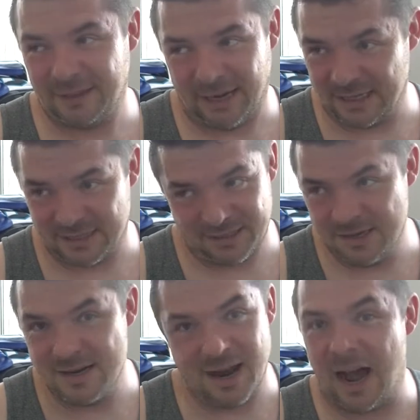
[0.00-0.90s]
It's
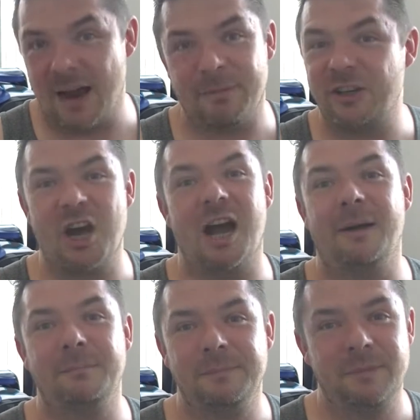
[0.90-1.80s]
not my
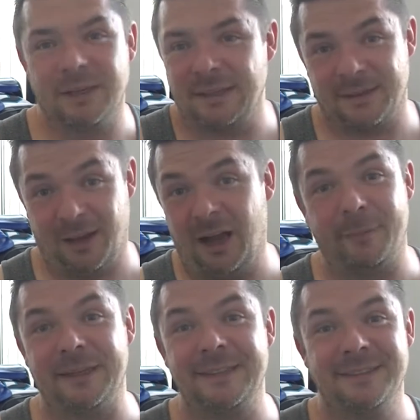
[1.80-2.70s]
job, it's a
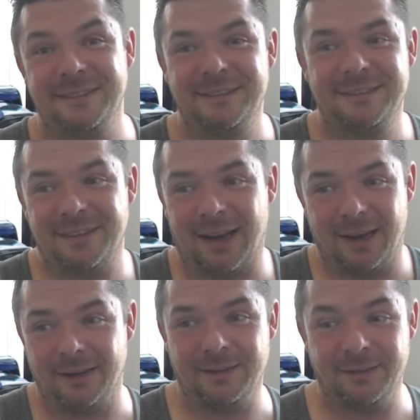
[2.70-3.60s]
hobby,
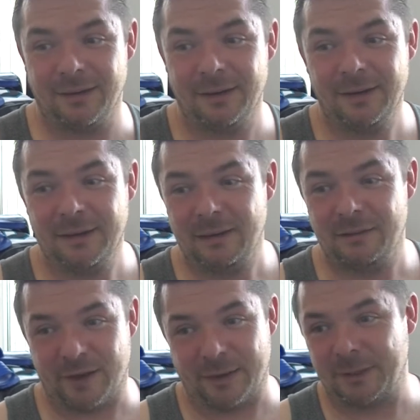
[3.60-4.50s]
and
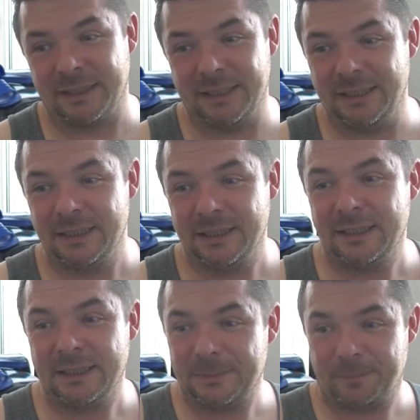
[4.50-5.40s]
family
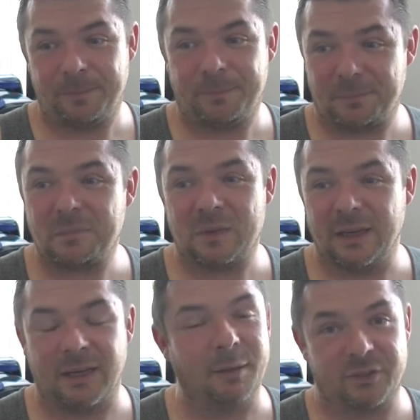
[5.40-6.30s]

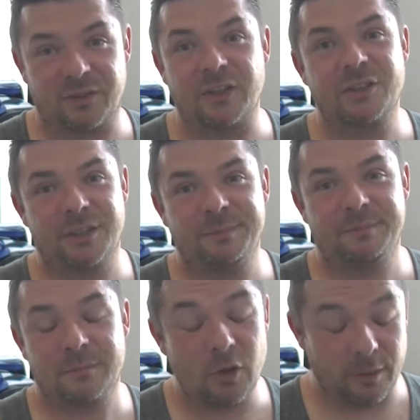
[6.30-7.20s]
comes first.
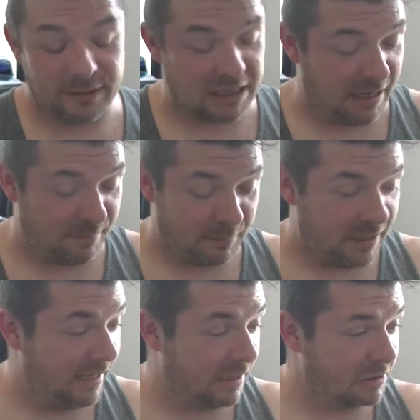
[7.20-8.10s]
So, anyways, I'm gonna
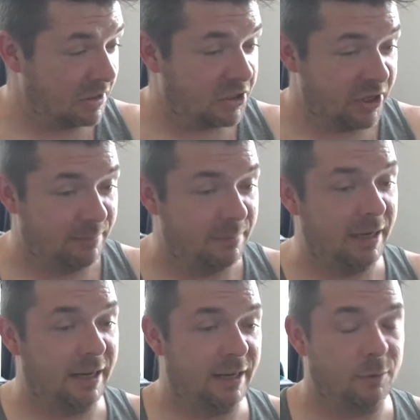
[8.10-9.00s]
head out to the gym
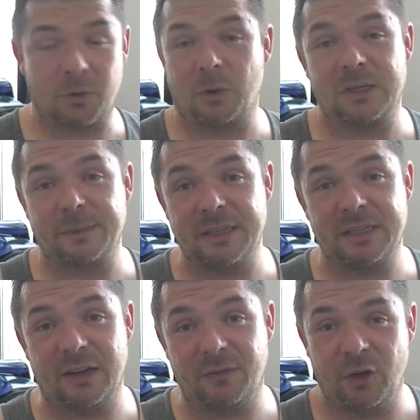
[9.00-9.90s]
and record some of this
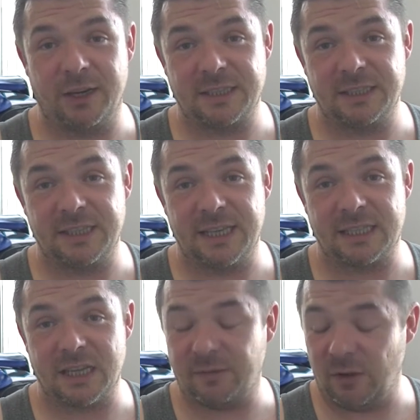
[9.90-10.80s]
stuff, and you guys can see that
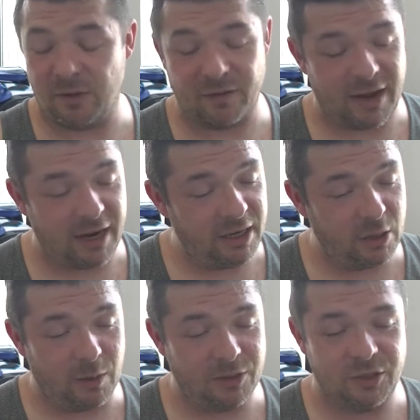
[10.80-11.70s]
stuff. If you have any
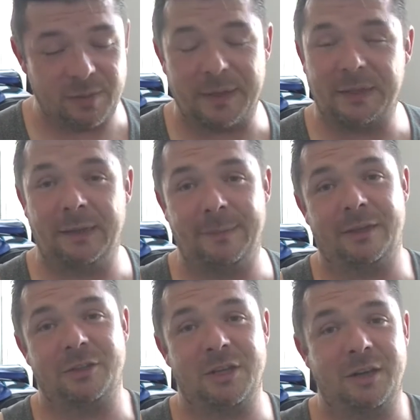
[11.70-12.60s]
questions about
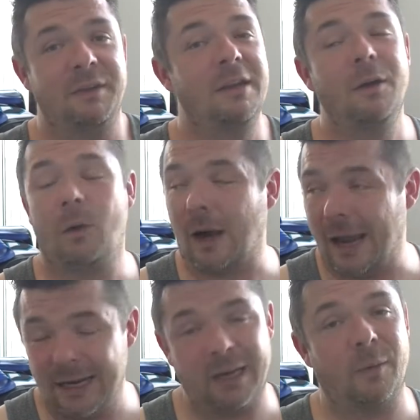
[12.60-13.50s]
linebacker stuff or
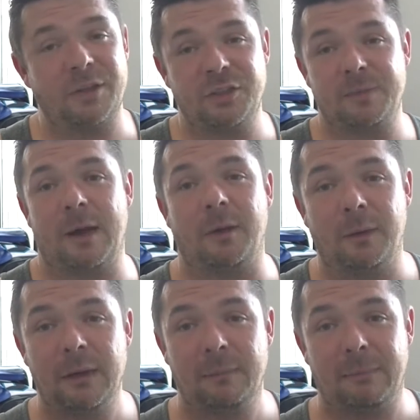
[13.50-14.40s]
any questions about
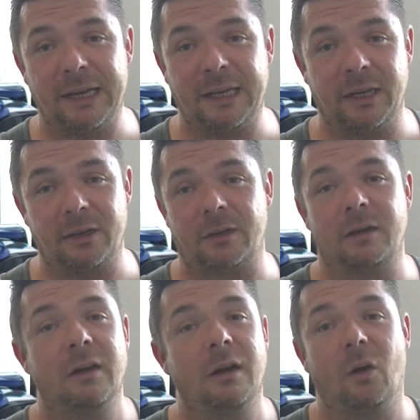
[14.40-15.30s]
my
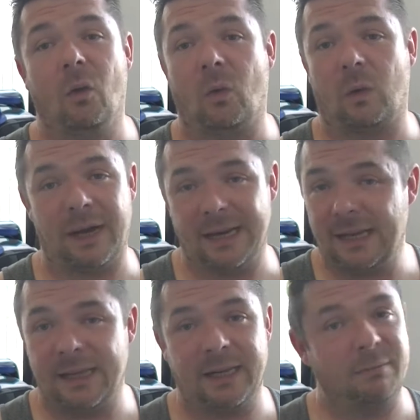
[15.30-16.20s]
gear or
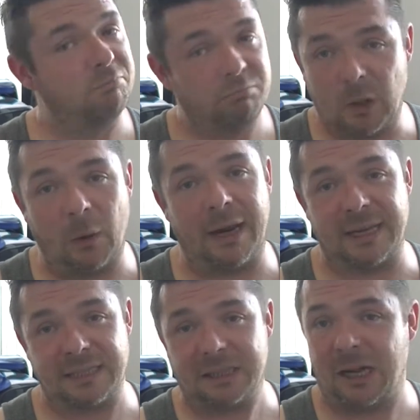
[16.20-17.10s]
anything, go and
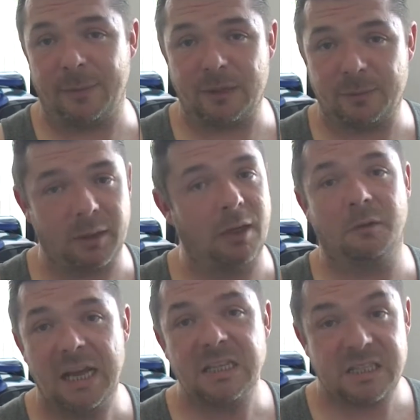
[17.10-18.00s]
ask in the comments
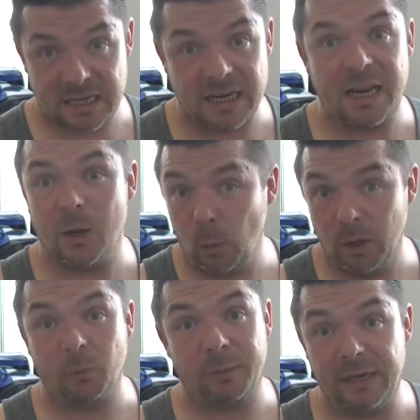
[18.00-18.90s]
below. Sunday
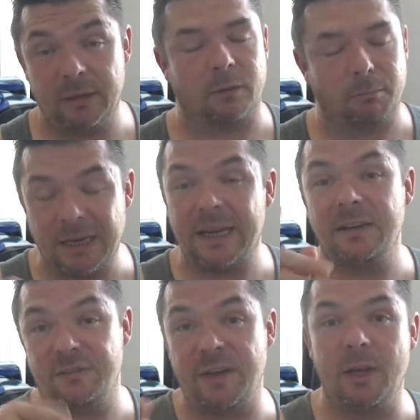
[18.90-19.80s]
will be, or
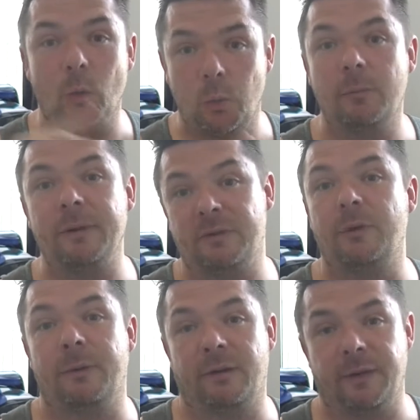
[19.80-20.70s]
Monday's video will be a
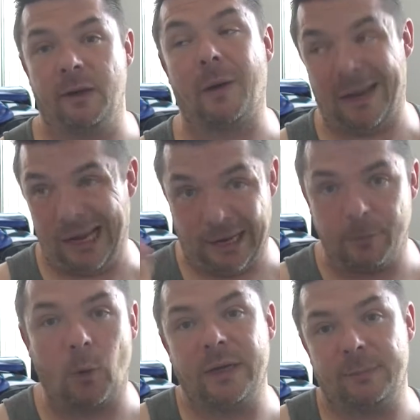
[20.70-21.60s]
football video. I am
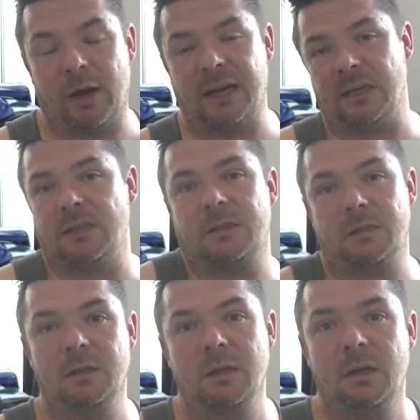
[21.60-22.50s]
going to
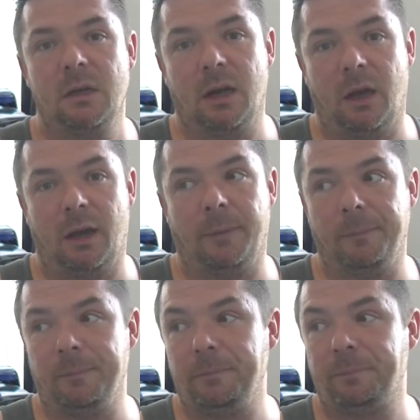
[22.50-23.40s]
practice
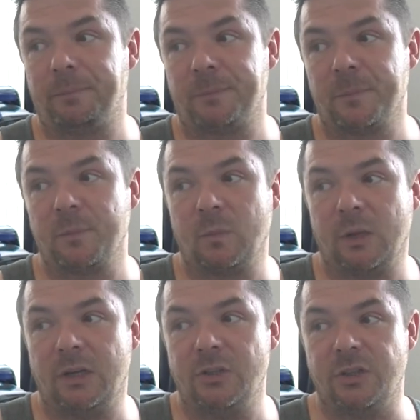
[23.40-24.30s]
um,
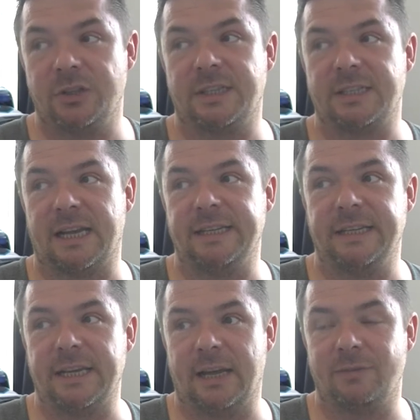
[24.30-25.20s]
just because I need
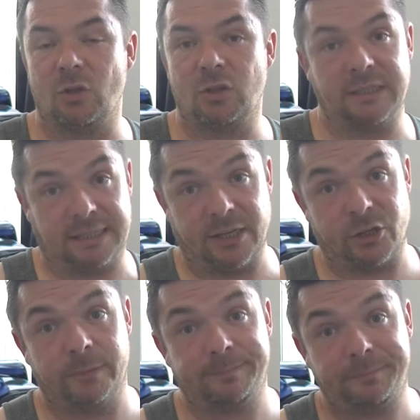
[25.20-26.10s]
to have
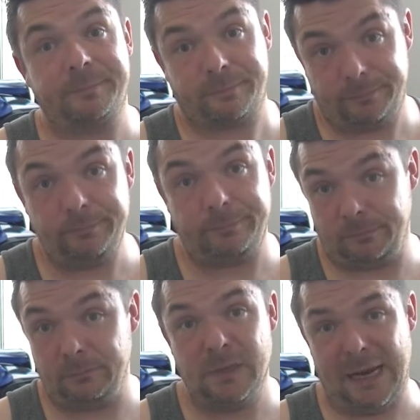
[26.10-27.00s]
socialization.
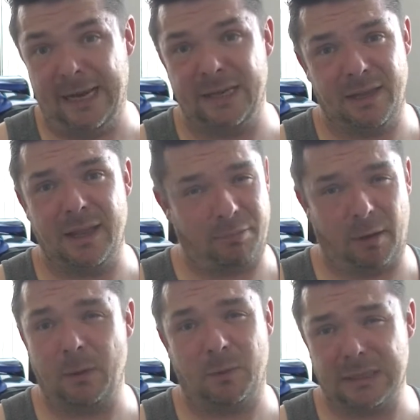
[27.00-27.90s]
And they
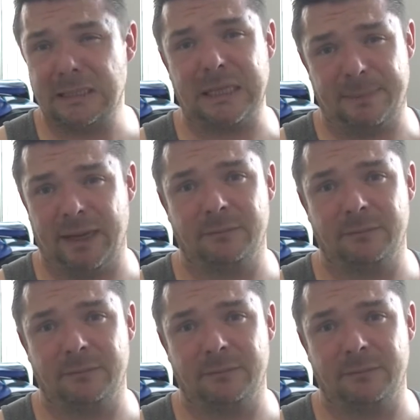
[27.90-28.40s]
probably want to sleep in.